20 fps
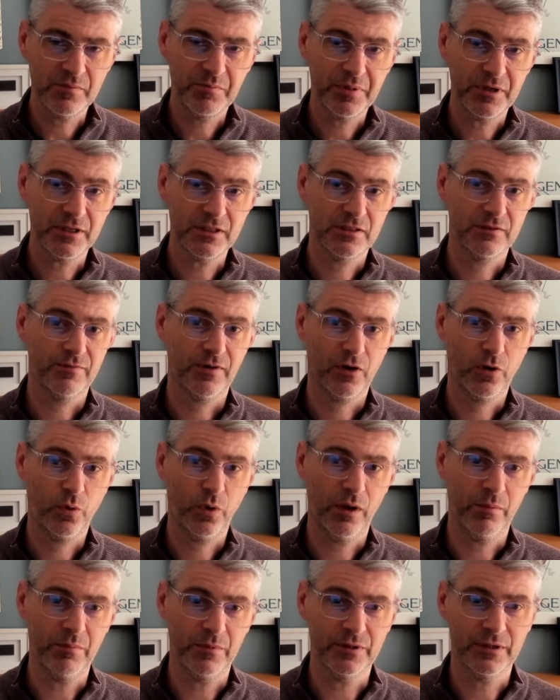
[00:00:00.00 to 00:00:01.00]
piece of
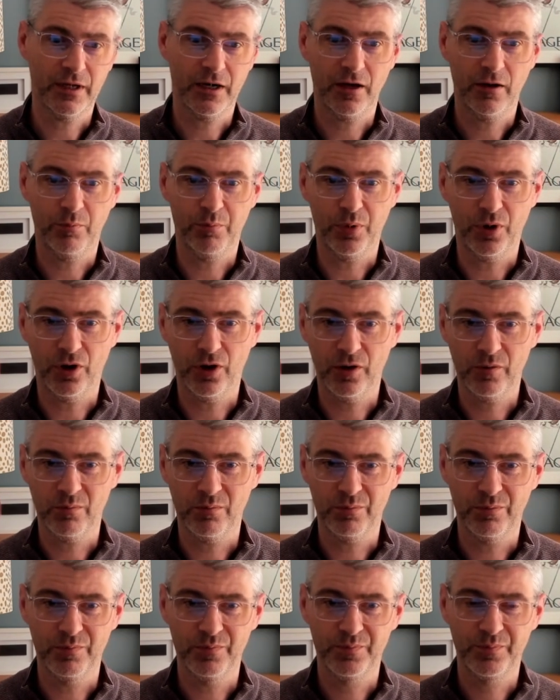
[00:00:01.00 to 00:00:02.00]
equipment that I
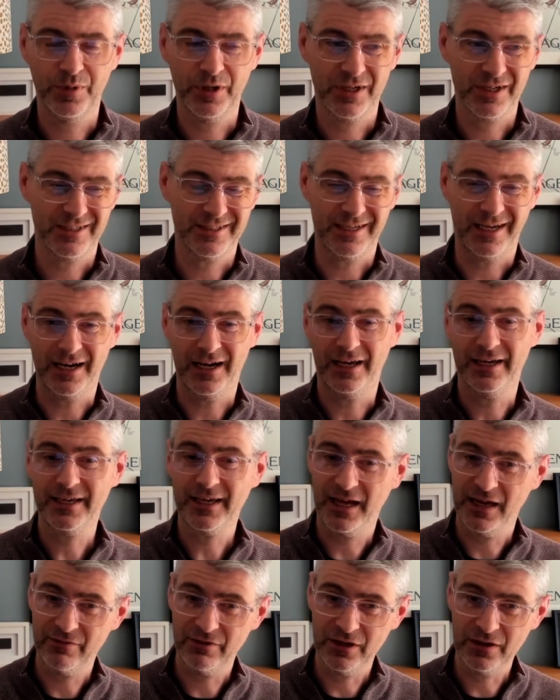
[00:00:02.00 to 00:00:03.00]
bought because I like
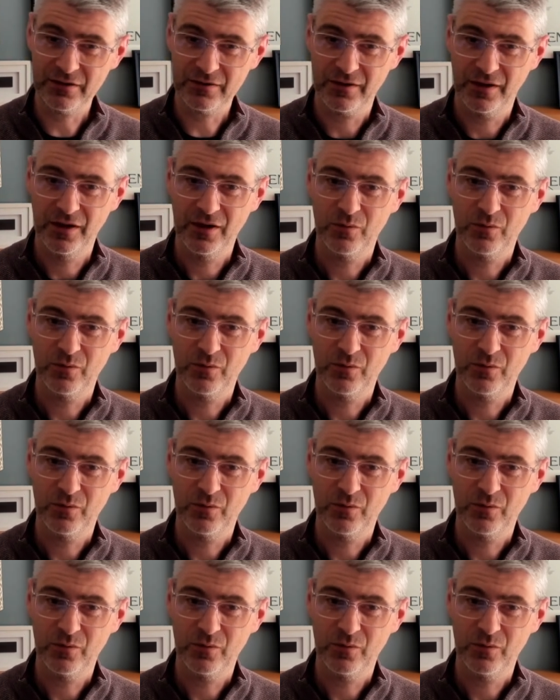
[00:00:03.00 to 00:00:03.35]
having it,